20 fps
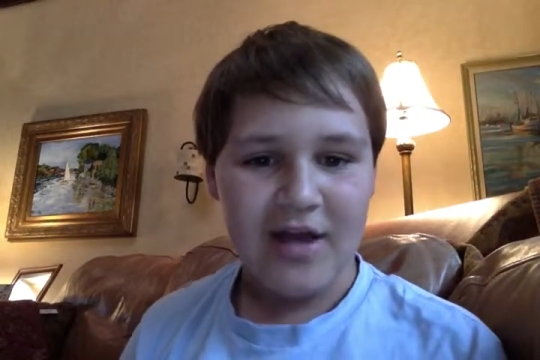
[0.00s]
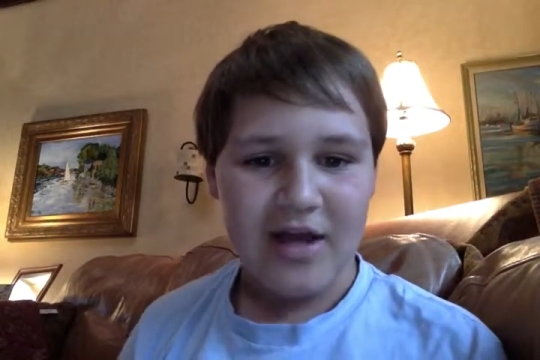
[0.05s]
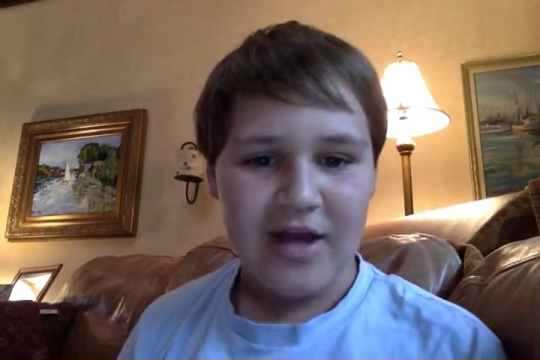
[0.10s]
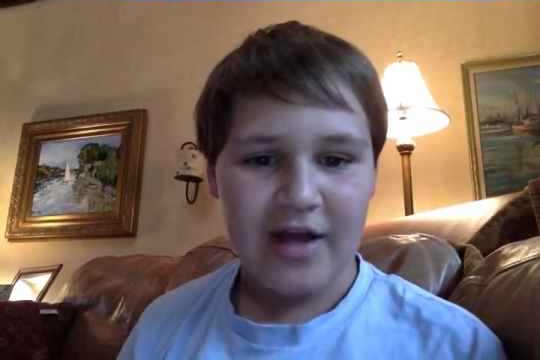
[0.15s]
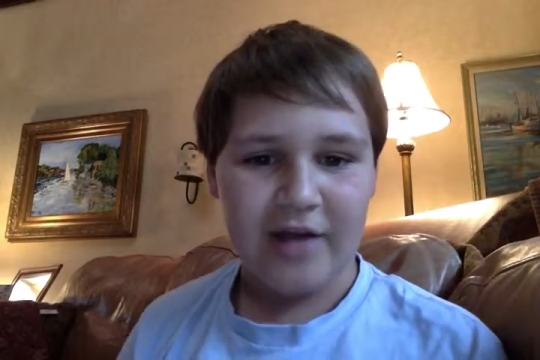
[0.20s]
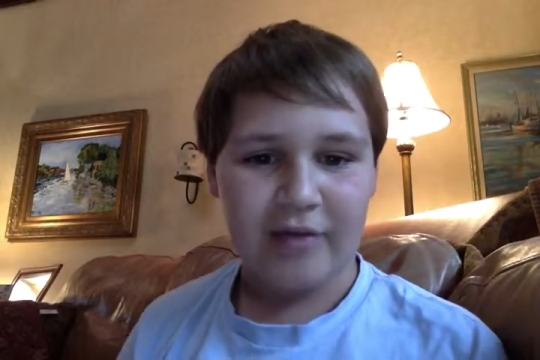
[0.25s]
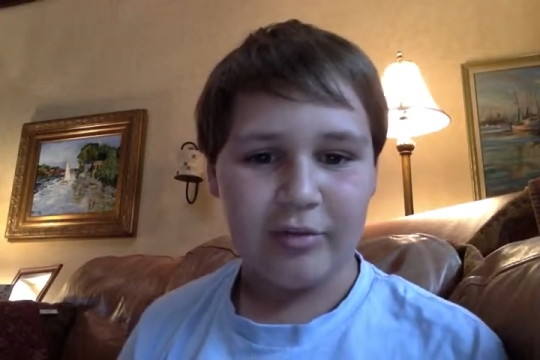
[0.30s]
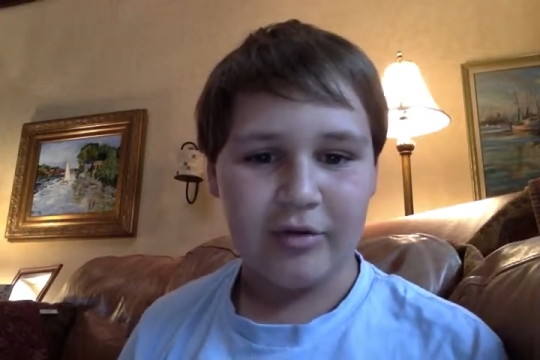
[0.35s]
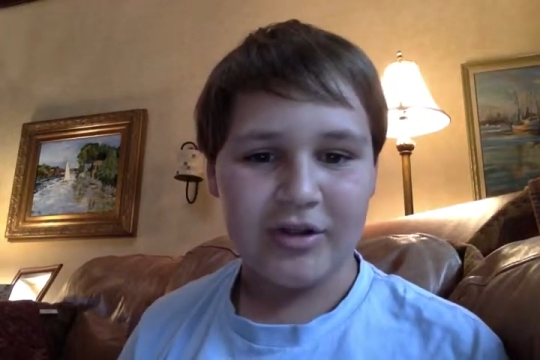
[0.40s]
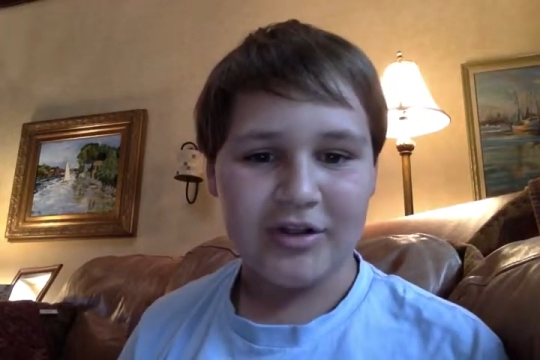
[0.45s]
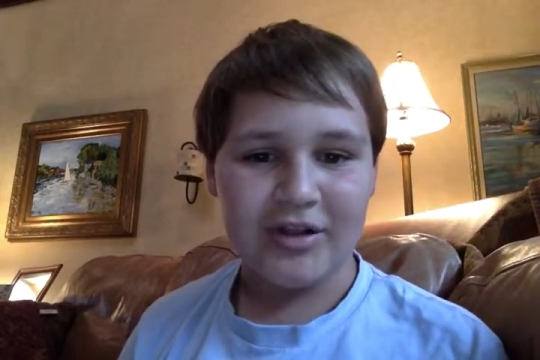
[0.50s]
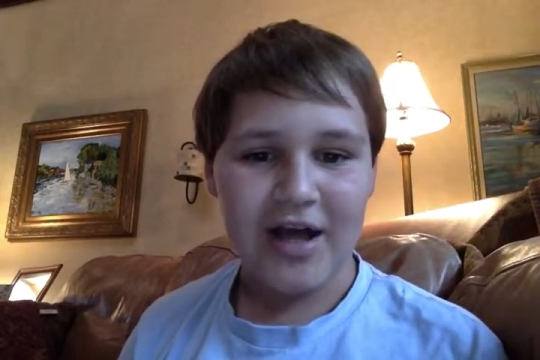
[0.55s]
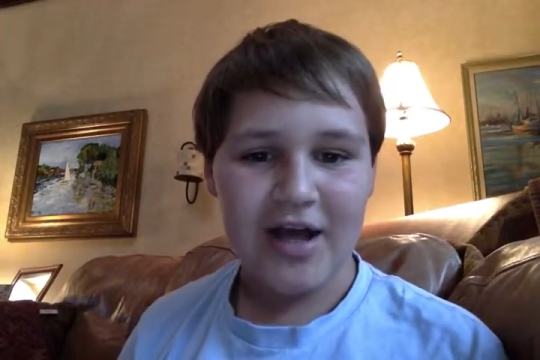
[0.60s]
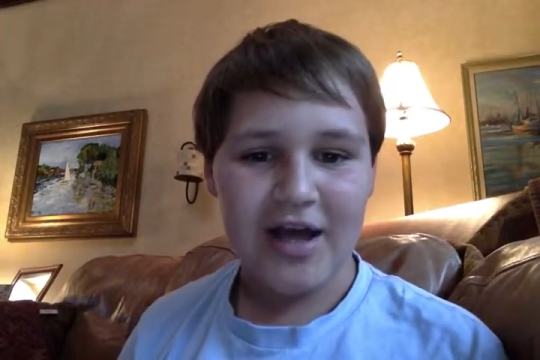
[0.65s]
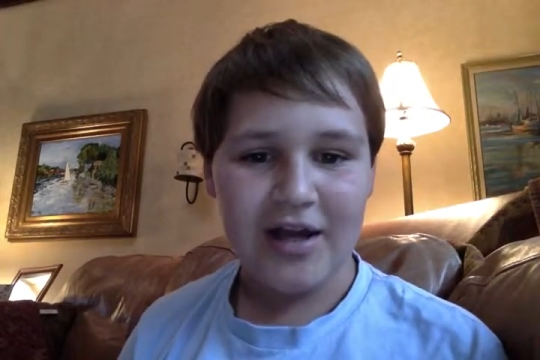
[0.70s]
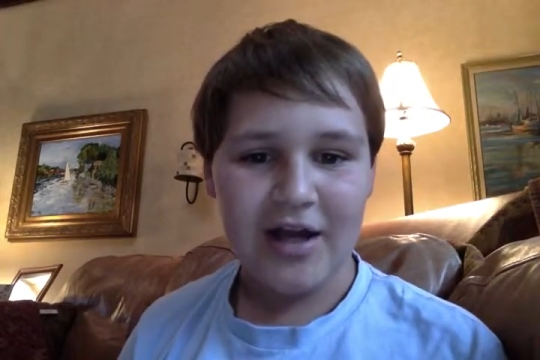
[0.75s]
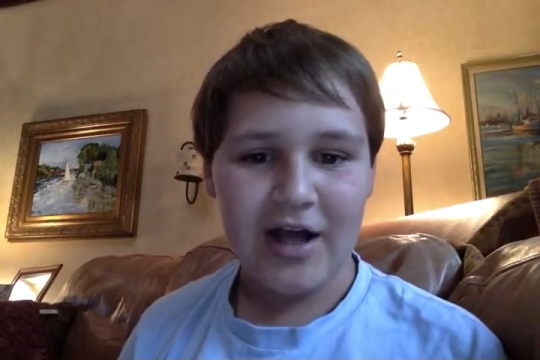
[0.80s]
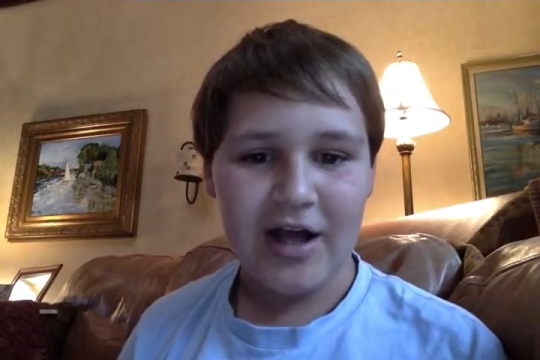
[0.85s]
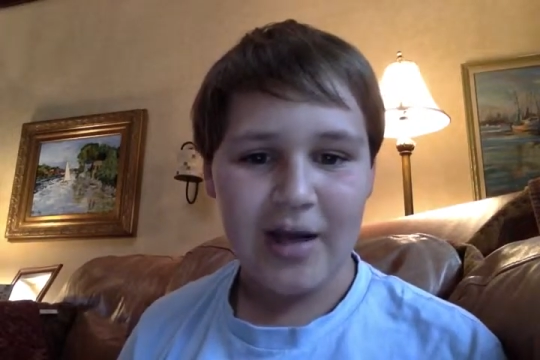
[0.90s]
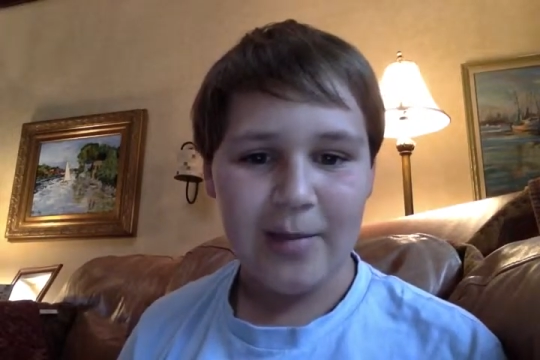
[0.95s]
it would
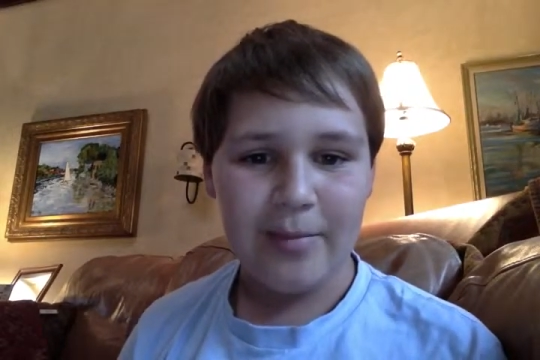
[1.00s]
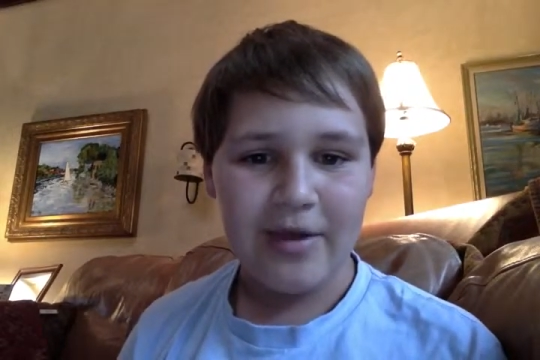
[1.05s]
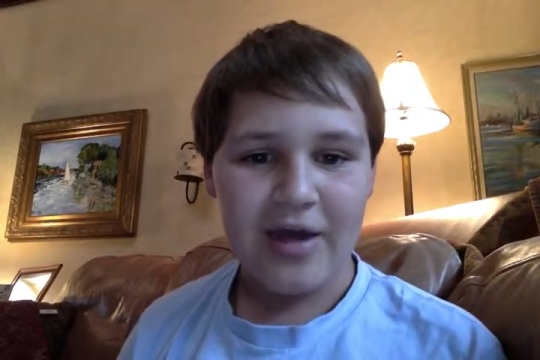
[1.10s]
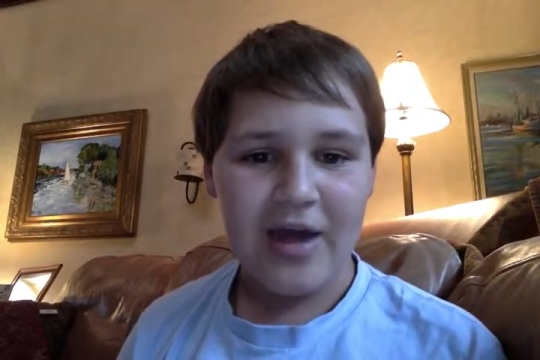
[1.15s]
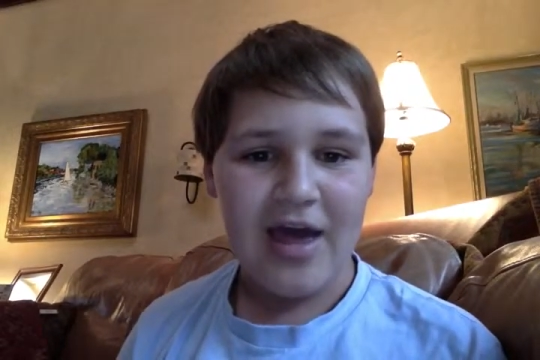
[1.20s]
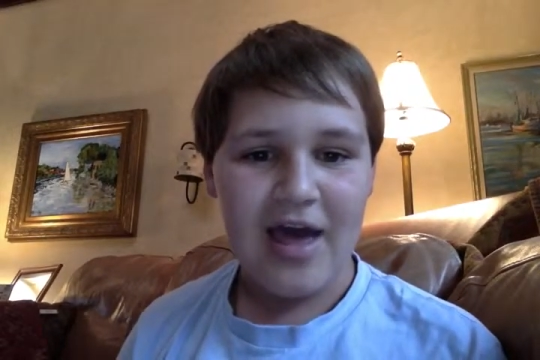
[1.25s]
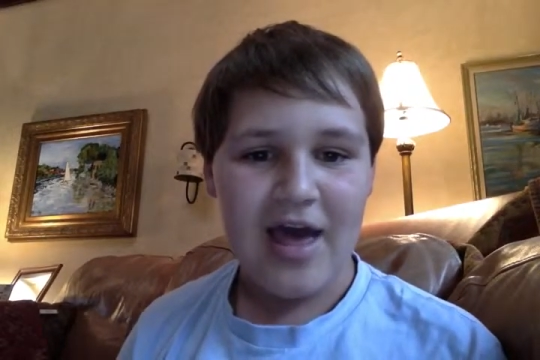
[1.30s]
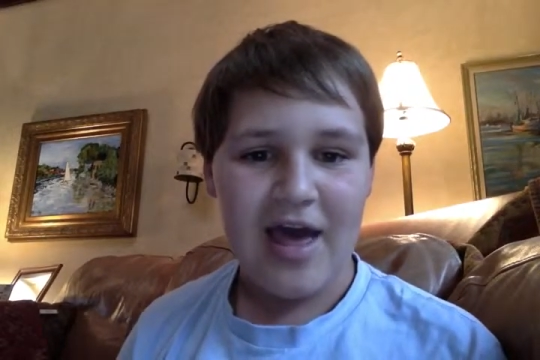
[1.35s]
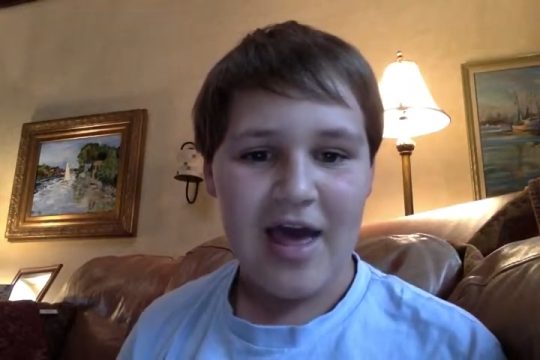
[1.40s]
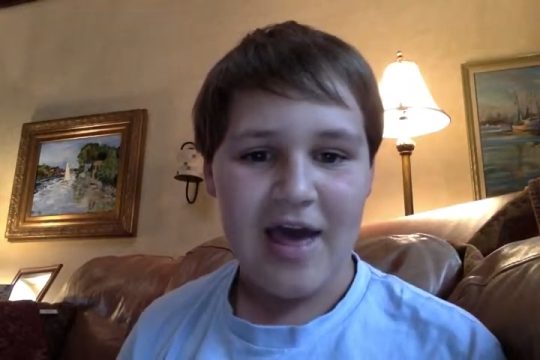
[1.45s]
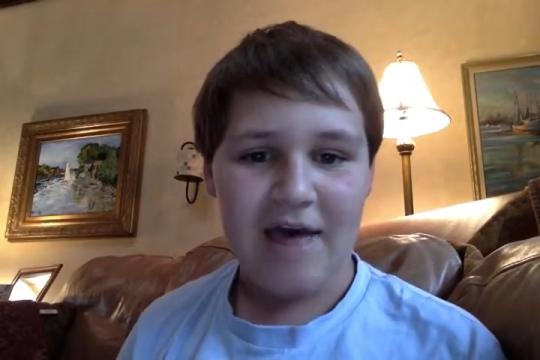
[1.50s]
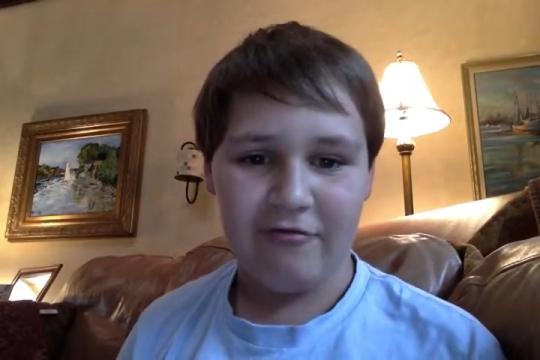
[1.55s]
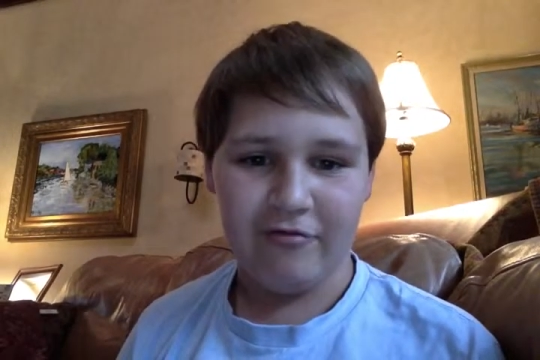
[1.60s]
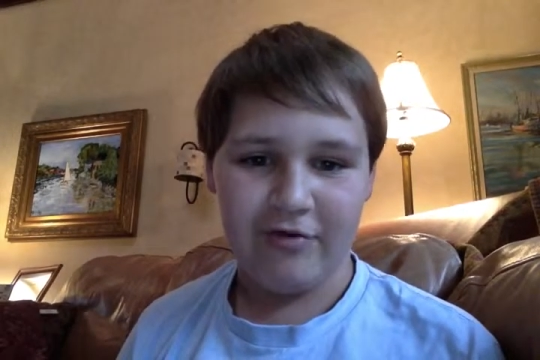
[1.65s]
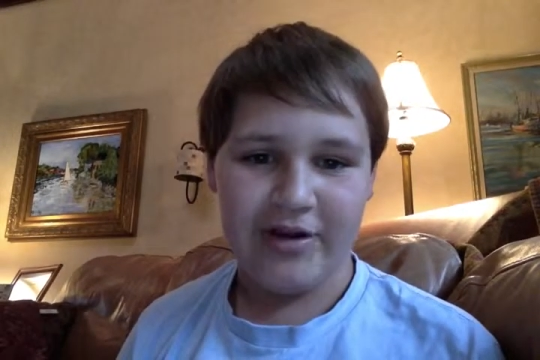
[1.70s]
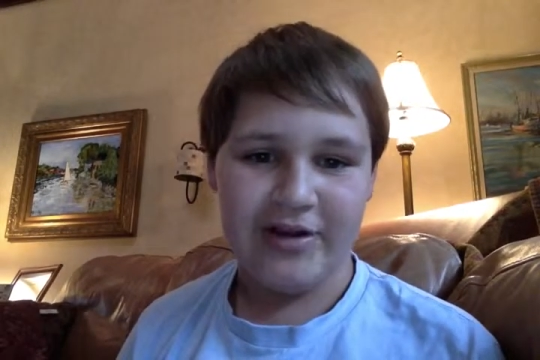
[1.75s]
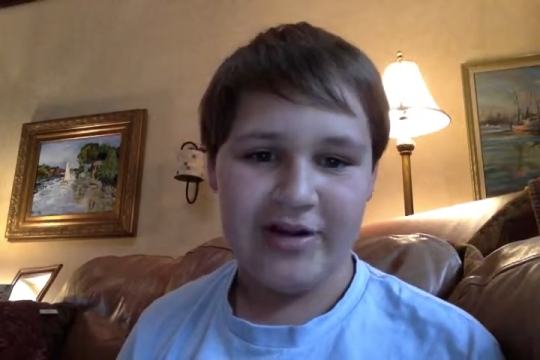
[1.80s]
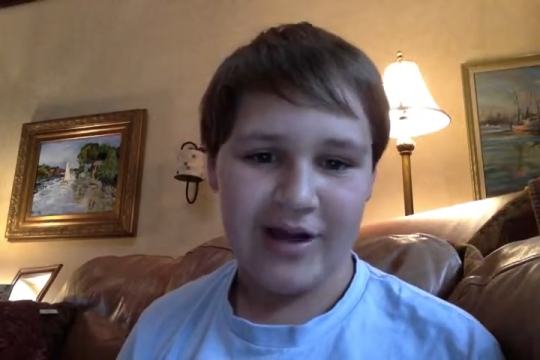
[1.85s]
light up every